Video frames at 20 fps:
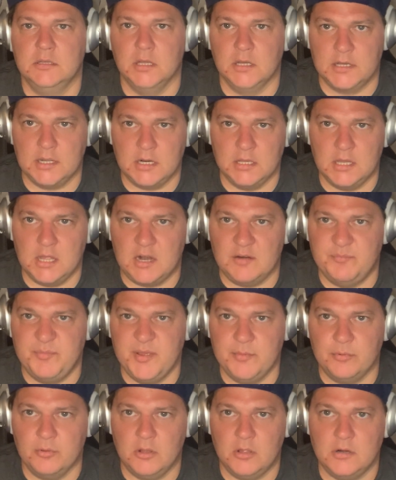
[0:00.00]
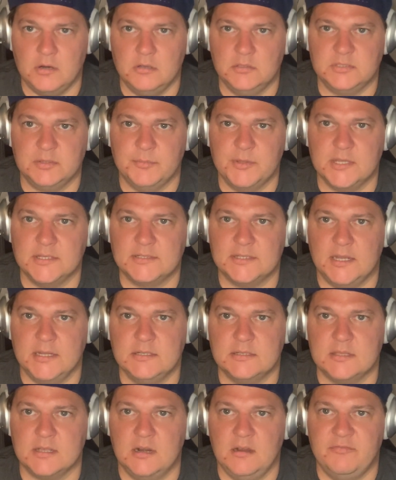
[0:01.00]
look at a lot of people on some of the
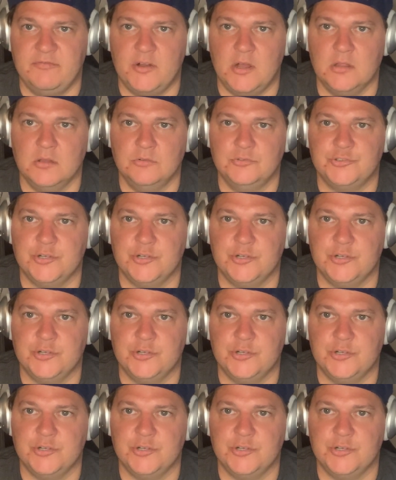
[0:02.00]
sites that I follow